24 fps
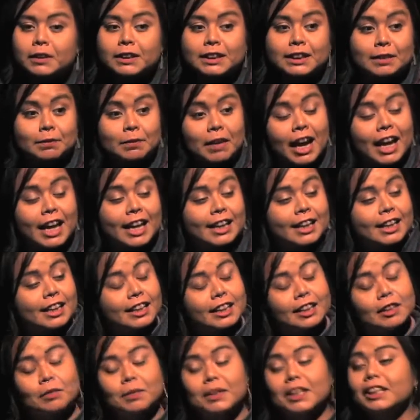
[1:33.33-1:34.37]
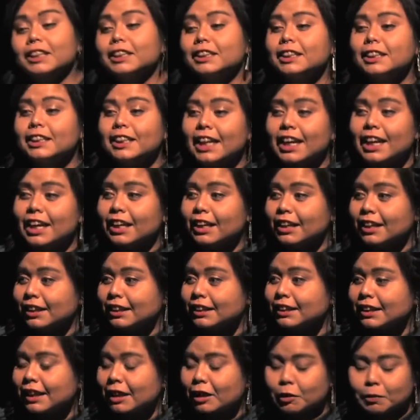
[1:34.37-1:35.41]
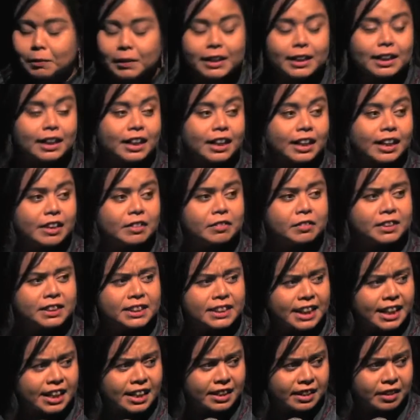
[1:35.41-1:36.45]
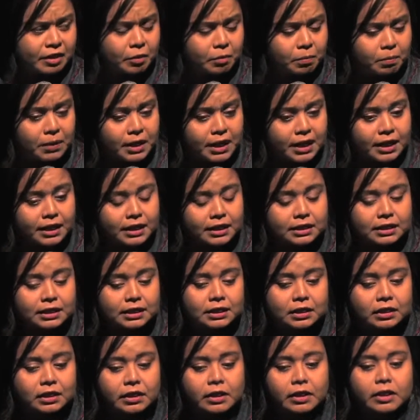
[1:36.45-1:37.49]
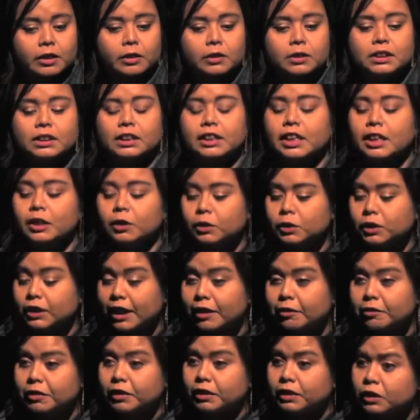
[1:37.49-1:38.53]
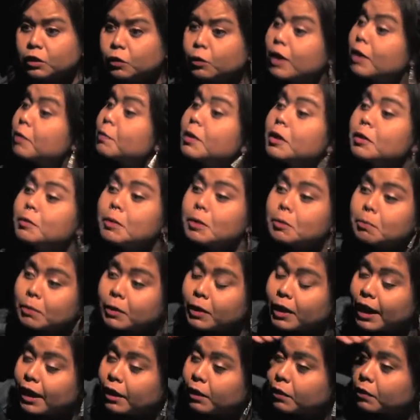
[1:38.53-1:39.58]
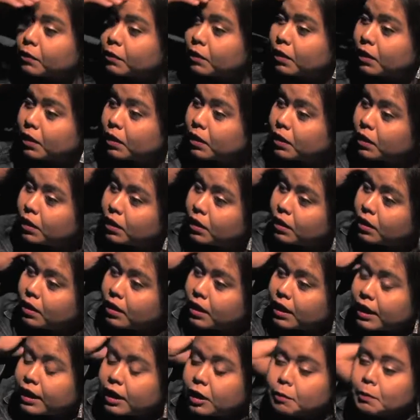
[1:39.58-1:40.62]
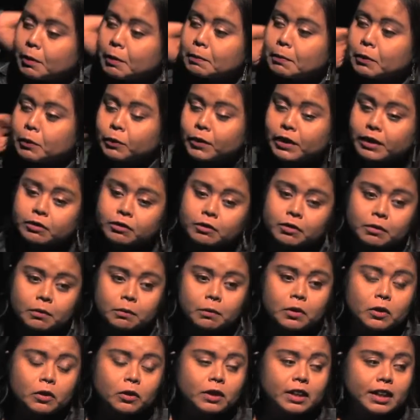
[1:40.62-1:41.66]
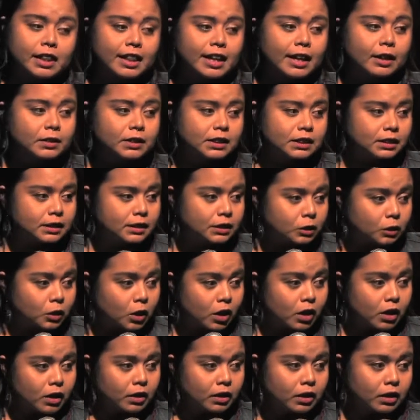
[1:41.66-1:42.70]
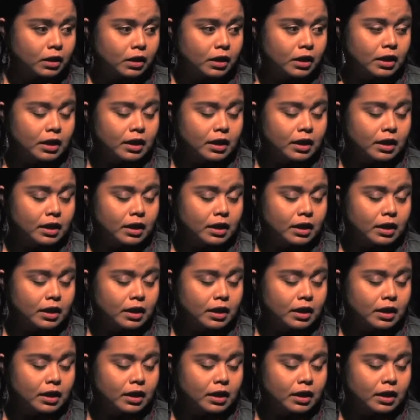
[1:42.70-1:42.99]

because I'm Haida and I'm here today and I celebrate that every day because the, there was a huge effort to wipe our people out. And our people went from 30,000 strong